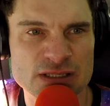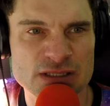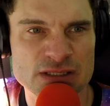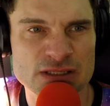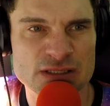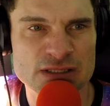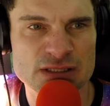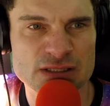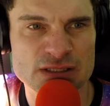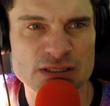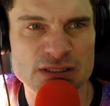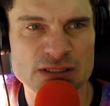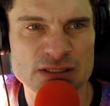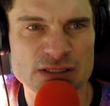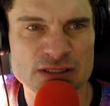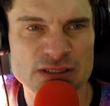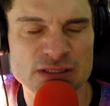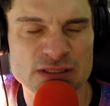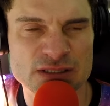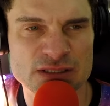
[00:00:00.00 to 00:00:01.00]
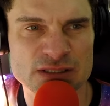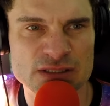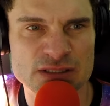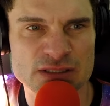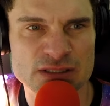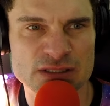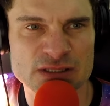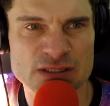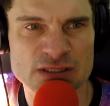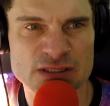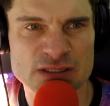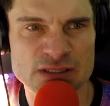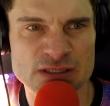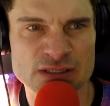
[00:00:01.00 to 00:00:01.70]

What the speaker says: Nobody speaks.